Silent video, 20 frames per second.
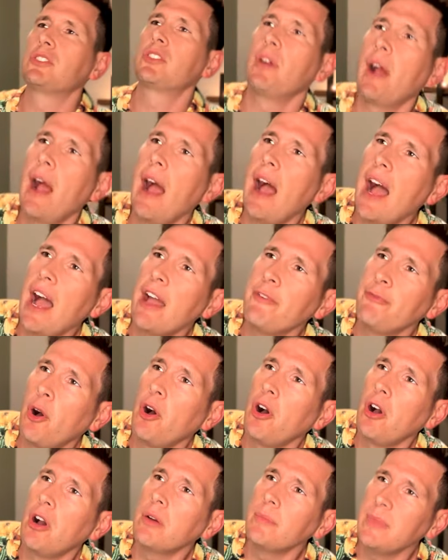cry
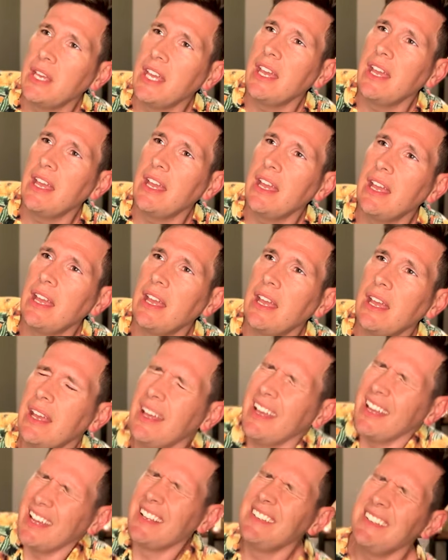for me,
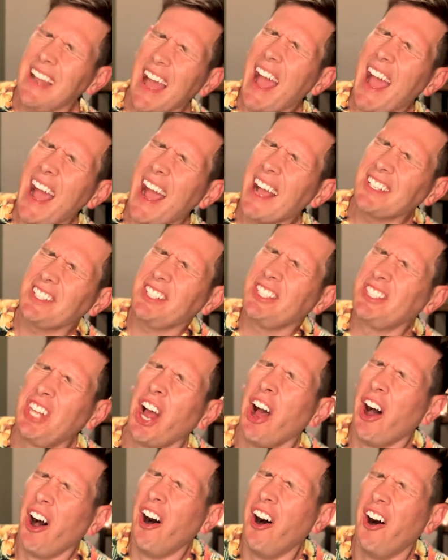next
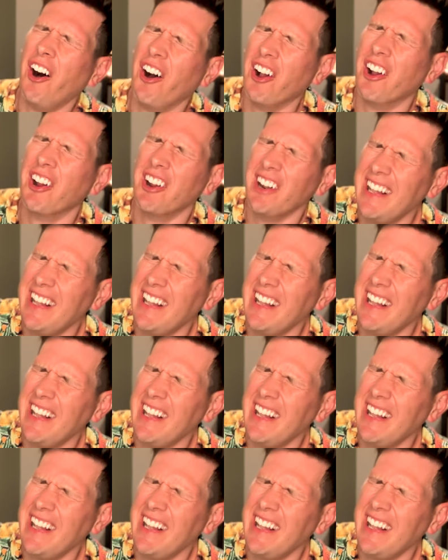door